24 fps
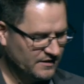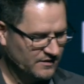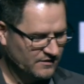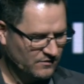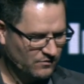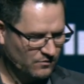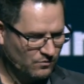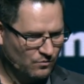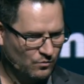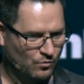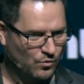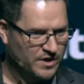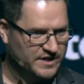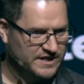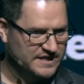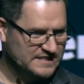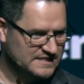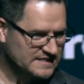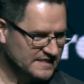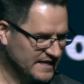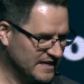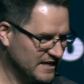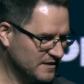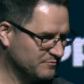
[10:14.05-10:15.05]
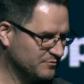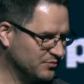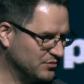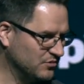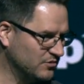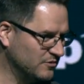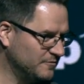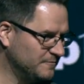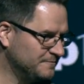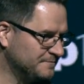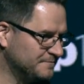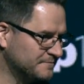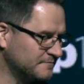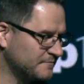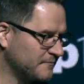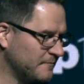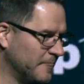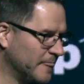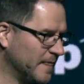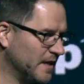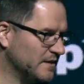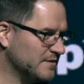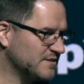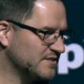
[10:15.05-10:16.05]
One example,
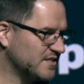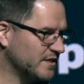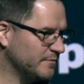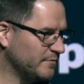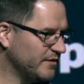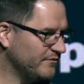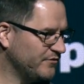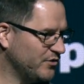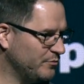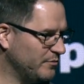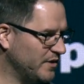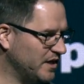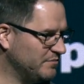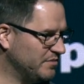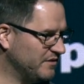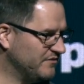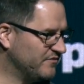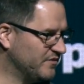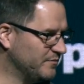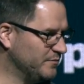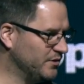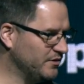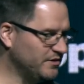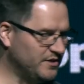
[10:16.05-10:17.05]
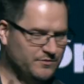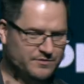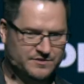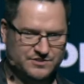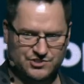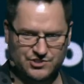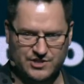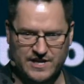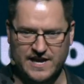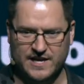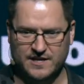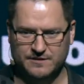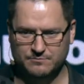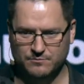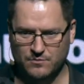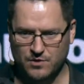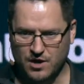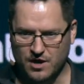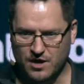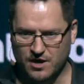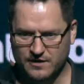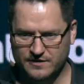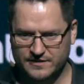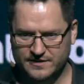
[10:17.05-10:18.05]
uh, some of you may be familiar with Jack
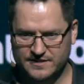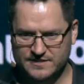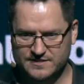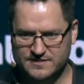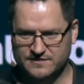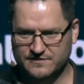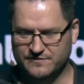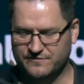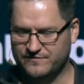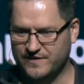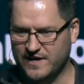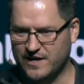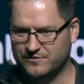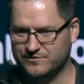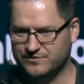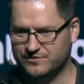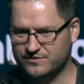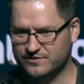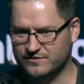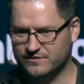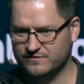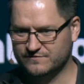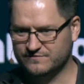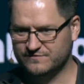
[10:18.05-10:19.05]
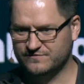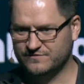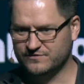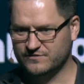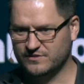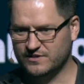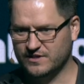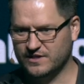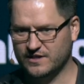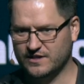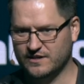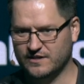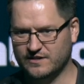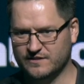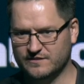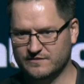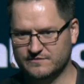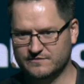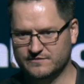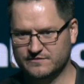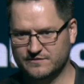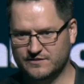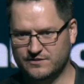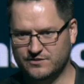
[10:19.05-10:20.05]
Ma. He's the founder of a
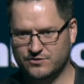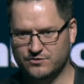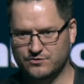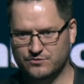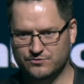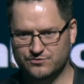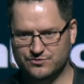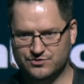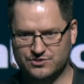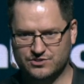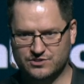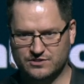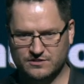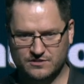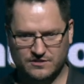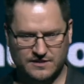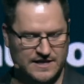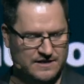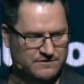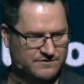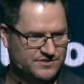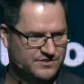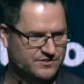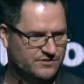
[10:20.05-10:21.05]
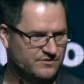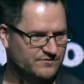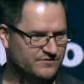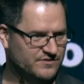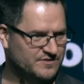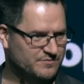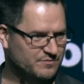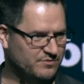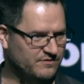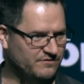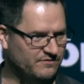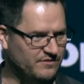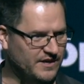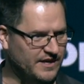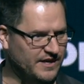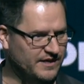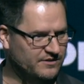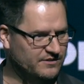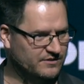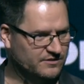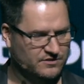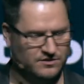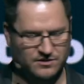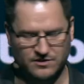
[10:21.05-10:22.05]
huge cloud service
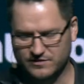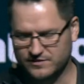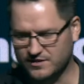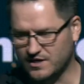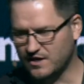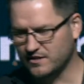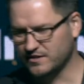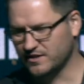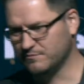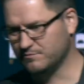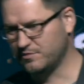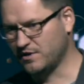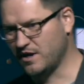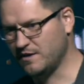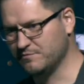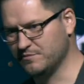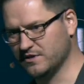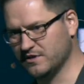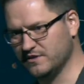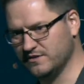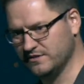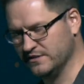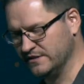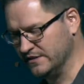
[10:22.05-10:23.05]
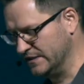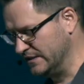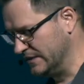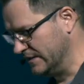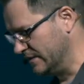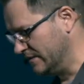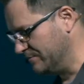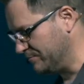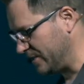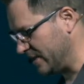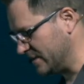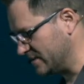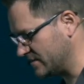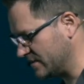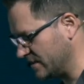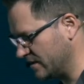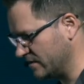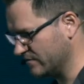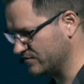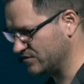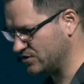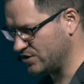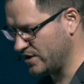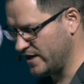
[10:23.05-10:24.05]
provider called Alibaba, based out
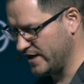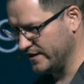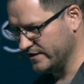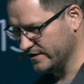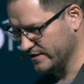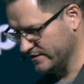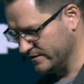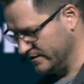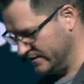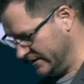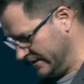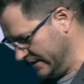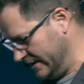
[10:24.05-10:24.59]
of China.